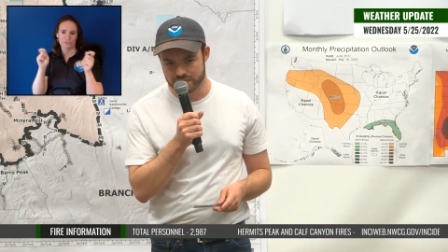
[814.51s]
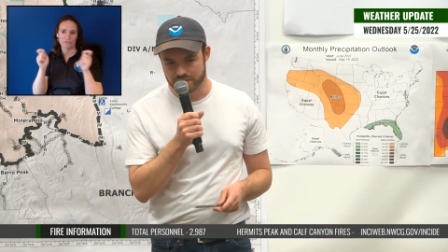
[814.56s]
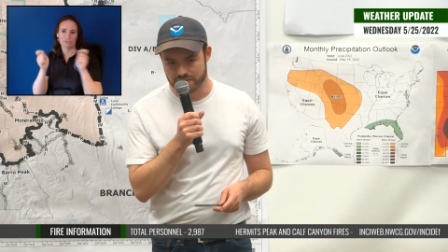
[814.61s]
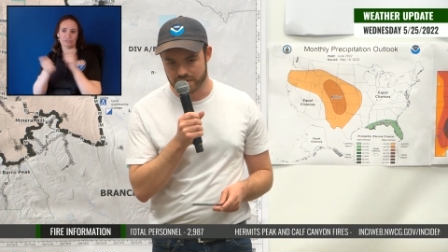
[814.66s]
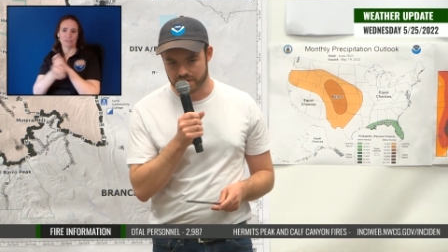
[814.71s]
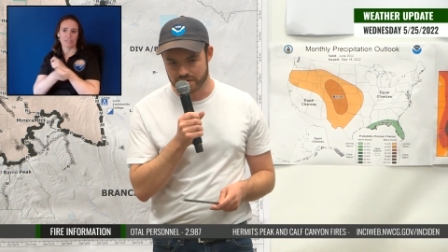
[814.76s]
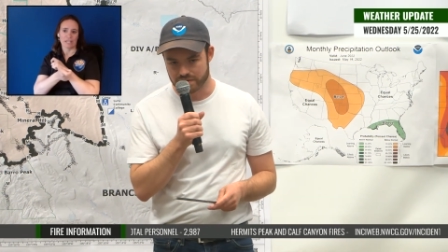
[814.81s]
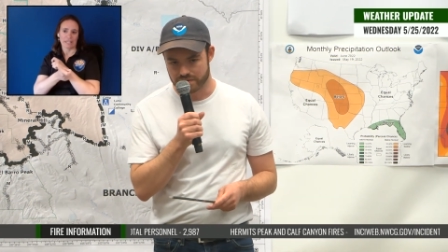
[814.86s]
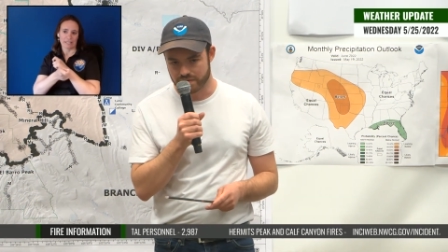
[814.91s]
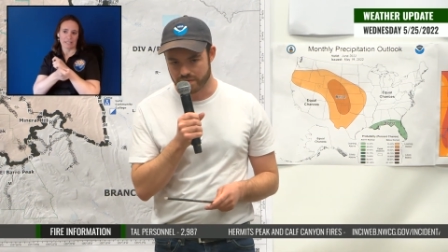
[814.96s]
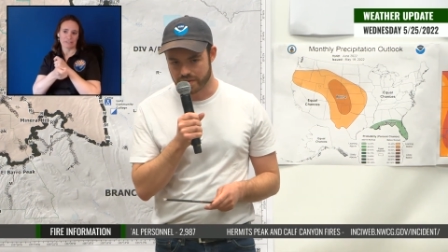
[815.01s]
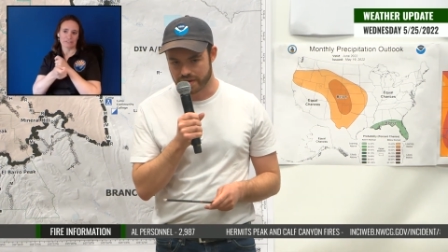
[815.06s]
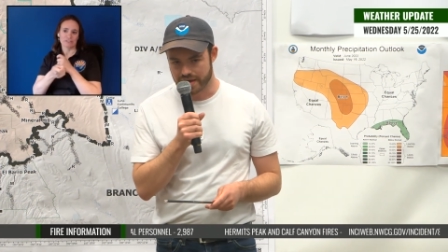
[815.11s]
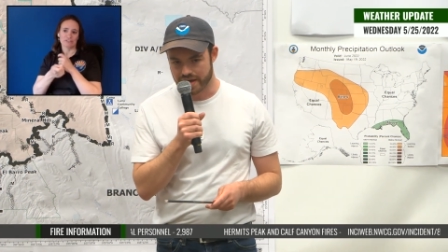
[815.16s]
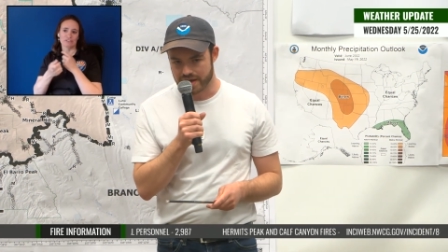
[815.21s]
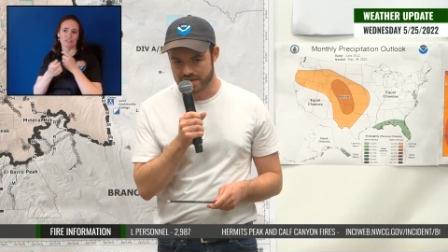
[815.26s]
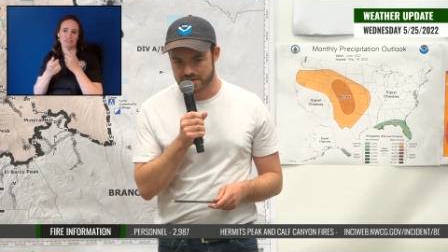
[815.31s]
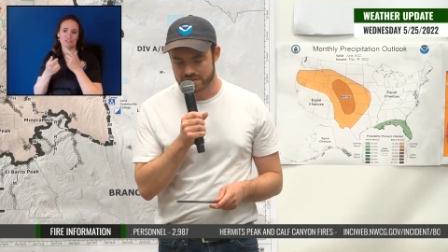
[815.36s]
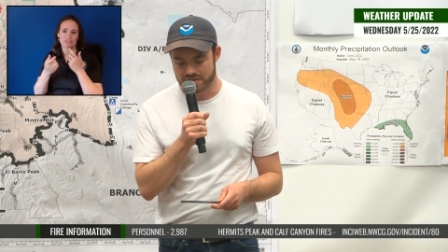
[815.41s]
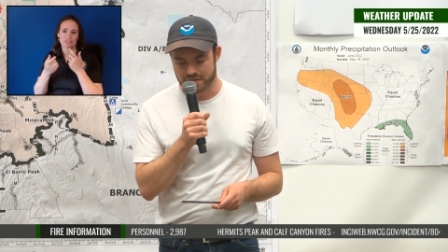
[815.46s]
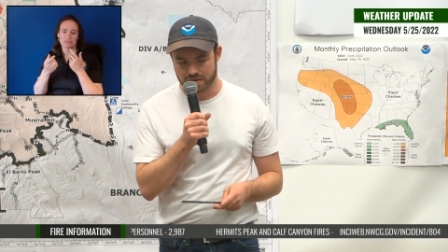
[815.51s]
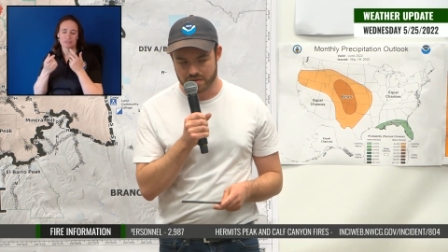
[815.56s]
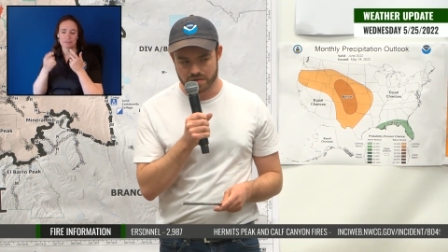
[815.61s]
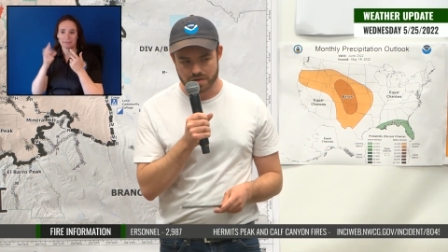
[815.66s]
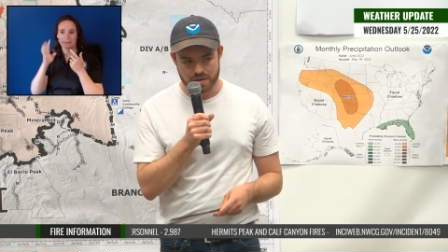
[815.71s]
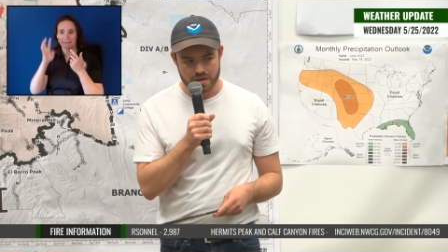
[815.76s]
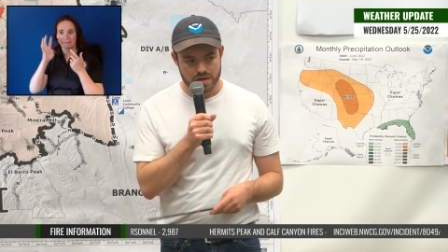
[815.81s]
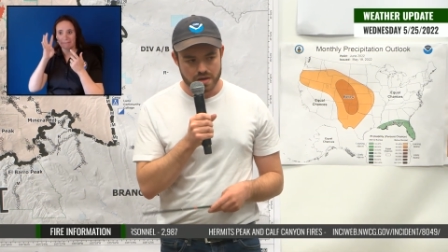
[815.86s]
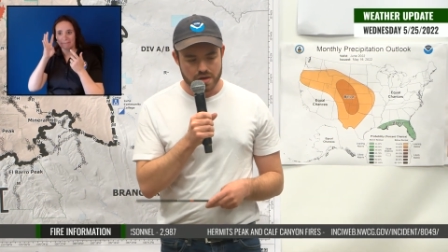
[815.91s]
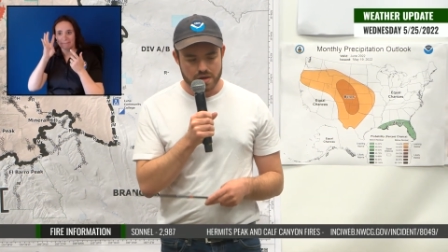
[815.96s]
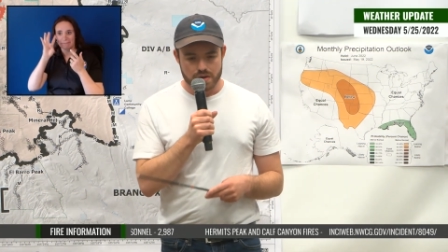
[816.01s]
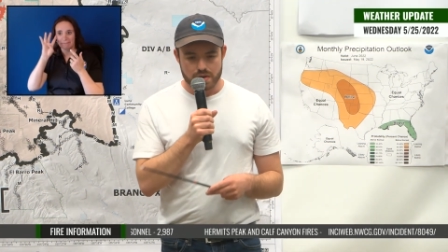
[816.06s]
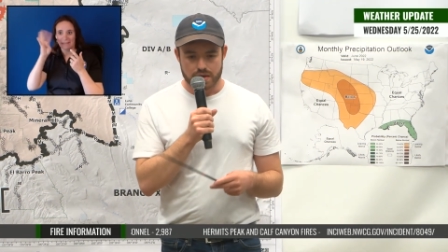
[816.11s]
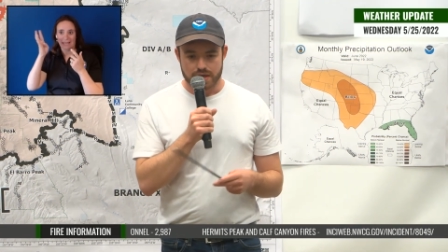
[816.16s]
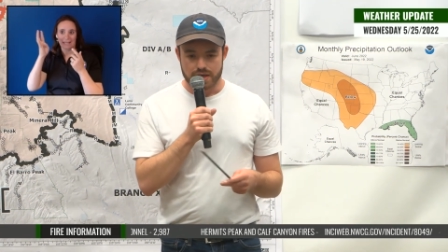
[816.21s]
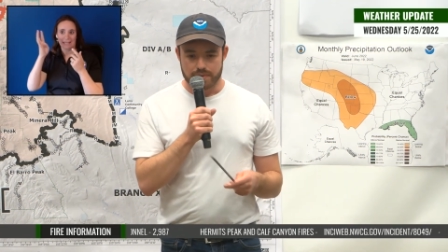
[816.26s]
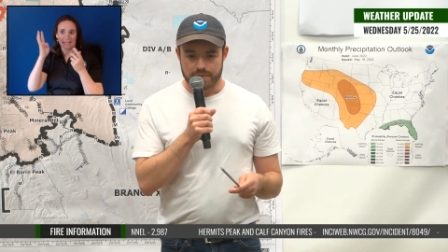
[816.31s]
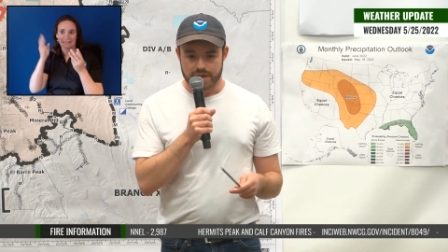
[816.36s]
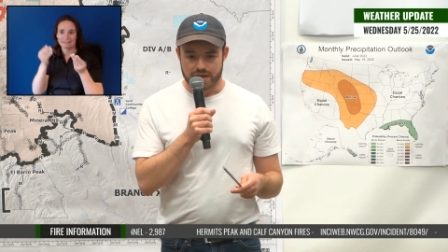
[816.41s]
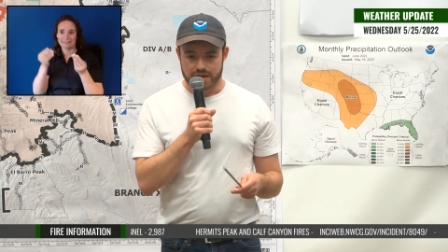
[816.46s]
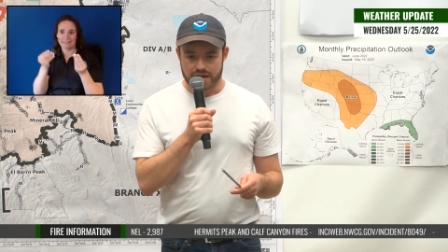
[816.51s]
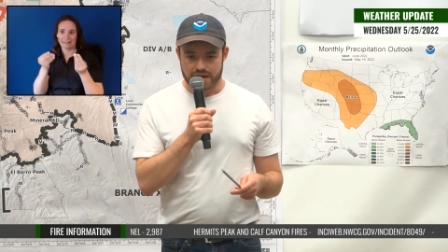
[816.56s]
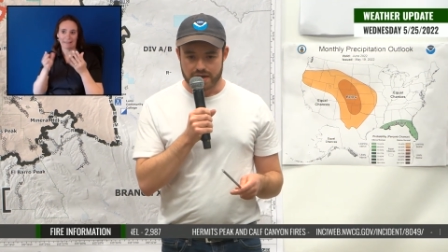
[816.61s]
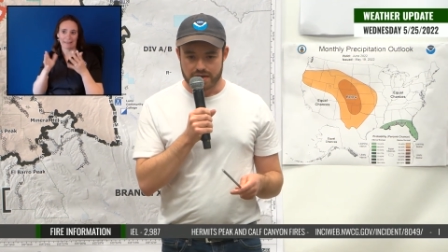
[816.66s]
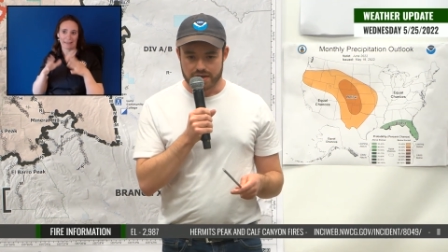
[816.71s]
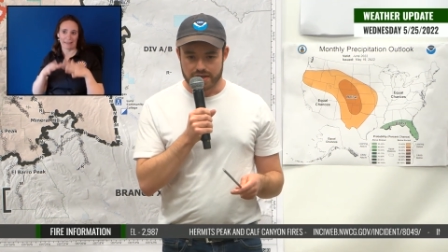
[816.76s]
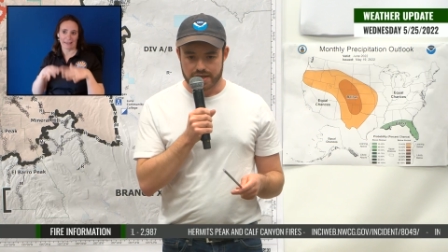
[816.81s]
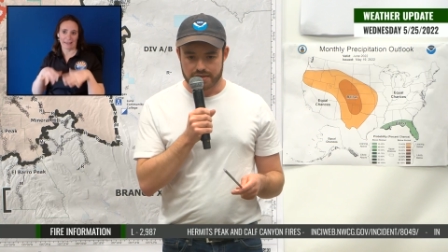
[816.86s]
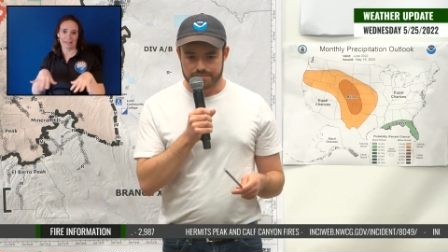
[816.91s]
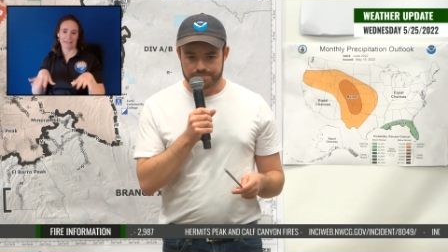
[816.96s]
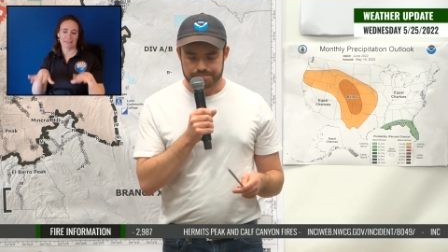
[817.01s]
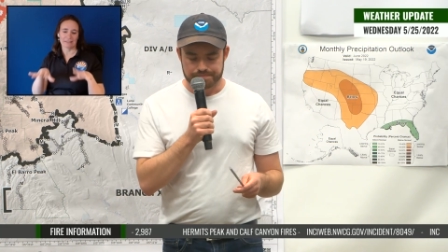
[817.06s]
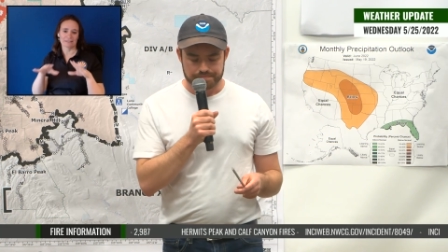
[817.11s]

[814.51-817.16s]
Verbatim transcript: weather forecasts. So keeping an eye on it.